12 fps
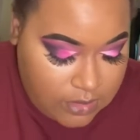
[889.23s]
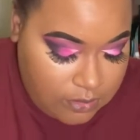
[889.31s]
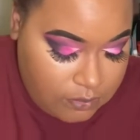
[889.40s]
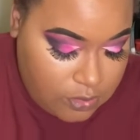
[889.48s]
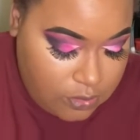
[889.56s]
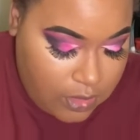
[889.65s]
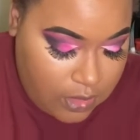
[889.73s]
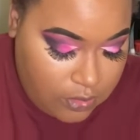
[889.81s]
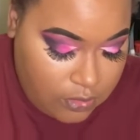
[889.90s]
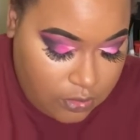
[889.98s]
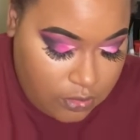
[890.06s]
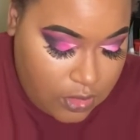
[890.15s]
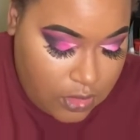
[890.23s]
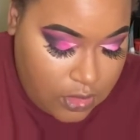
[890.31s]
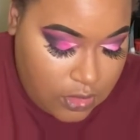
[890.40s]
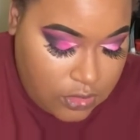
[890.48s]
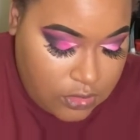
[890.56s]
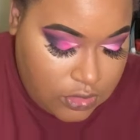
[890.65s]
them together
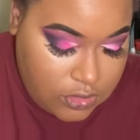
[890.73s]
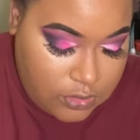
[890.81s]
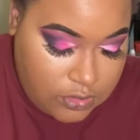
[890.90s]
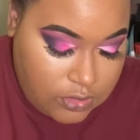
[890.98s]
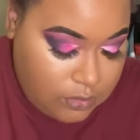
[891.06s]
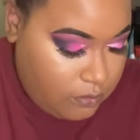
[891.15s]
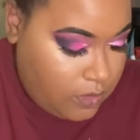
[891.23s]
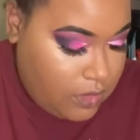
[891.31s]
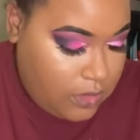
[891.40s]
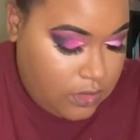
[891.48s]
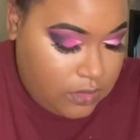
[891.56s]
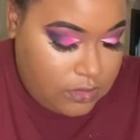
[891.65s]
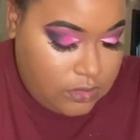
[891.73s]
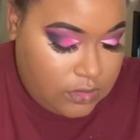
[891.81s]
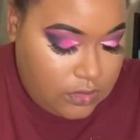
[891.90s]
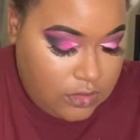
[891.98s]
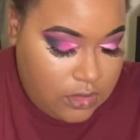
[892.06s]
just because